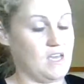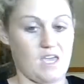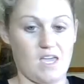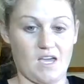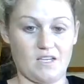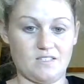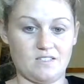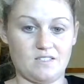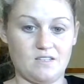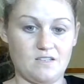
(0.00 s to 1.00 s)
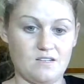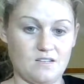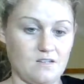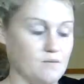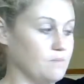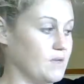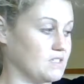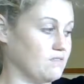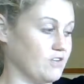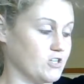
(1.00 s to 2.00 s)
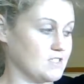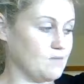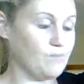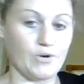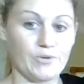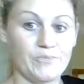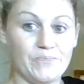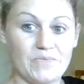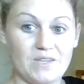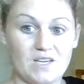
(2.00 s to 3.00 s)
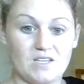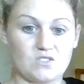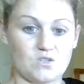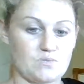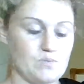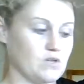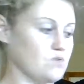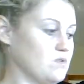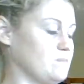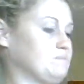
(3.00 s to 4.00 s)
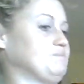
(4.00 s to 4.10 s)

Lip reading: and makes it very simple. So it's pretty cool.